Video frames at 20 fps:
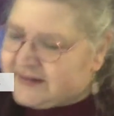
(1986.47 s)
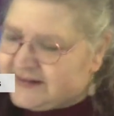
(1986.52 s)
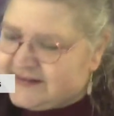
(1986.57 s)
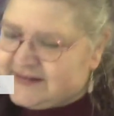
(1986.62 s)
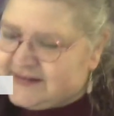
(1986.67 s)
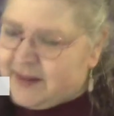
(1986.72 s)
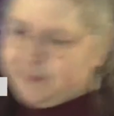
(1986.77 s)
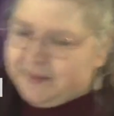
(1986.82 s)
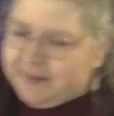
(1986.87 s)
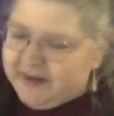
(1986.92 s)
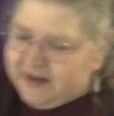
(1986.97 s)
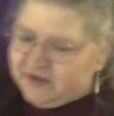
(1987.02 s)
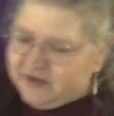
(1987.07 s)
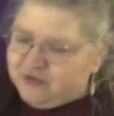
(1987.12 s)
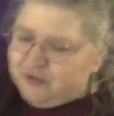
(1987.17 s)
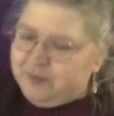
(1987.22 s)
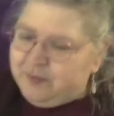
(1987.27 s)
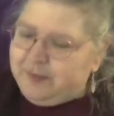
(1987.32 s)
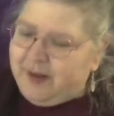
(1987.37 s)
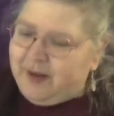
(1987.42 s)
Stepping
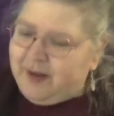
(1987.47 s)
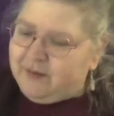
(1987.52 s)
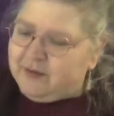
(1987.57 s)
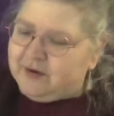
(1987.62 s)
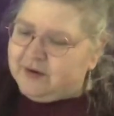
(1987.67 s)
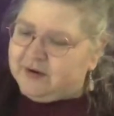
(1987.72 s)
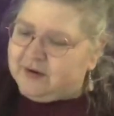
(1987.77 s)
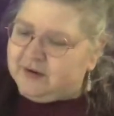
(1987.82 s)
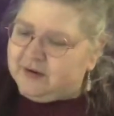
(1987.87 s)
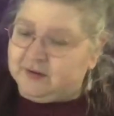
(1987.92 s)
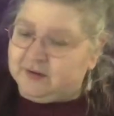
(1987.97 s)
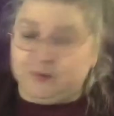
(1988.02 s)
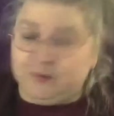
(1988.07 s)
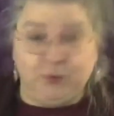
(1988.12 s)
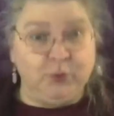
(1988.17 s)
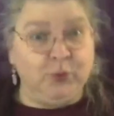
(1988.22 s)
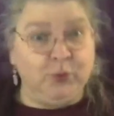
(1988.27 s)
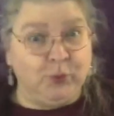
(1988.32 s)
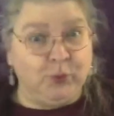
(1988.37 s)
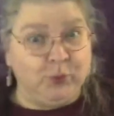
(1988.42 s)
into power.
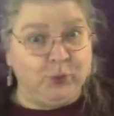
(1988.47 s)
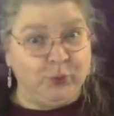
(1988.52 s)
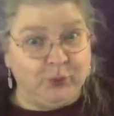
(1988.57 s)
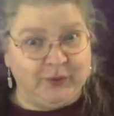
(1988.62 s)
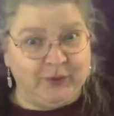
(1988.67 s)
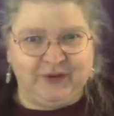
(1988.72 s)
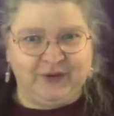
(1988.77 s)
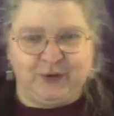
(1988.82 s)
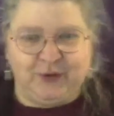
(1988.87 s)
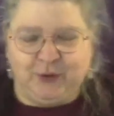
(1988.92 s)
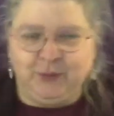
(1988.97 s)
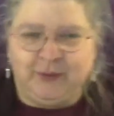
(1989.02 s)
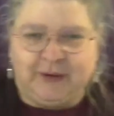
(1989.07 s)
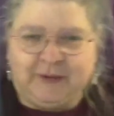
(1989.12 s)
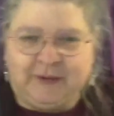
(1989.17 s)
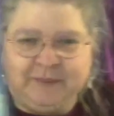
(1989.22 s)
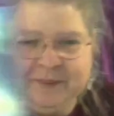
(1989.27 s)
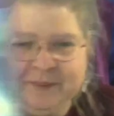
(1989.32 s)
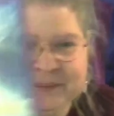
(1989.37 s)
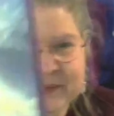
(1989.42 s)
Ooh, that's a good
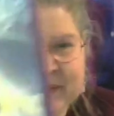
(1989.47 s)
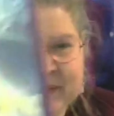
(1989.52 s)
one.